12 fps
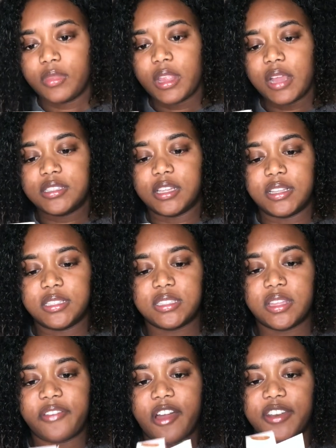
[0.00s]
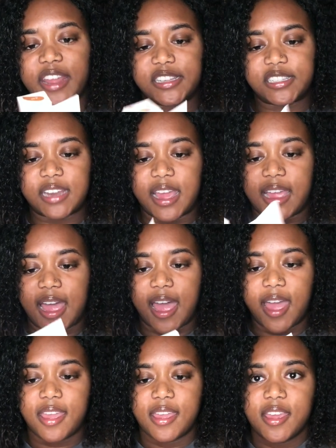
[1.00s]
So this is the foundation I
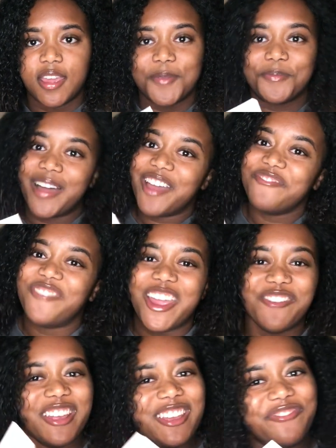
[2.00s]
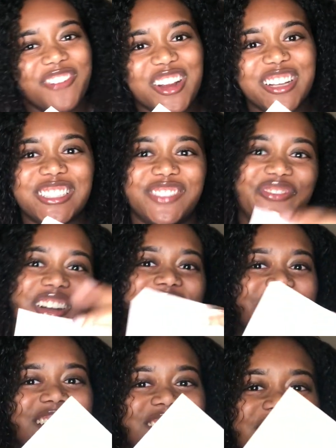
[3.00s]
got. My very first
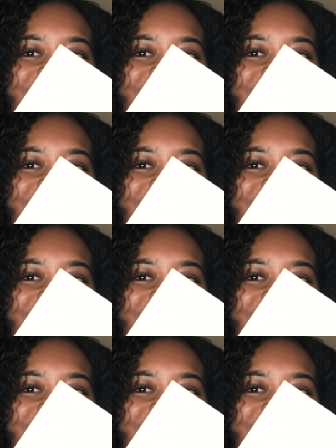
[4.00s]
foundation